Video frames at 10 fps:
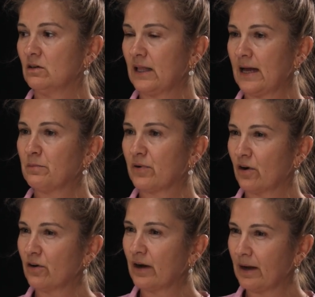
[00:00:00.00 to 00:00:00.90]
GLAD
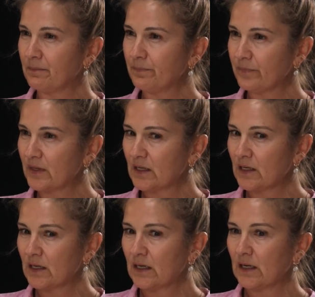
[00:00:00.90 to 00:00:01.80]
program
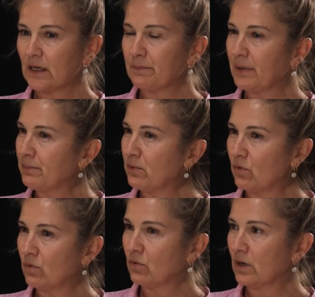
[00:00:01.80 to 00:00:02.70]
in
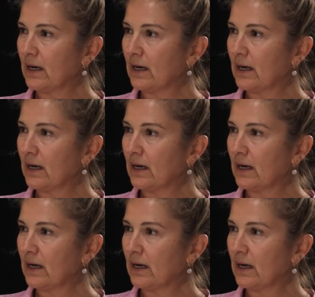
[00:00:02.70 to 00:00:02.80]
people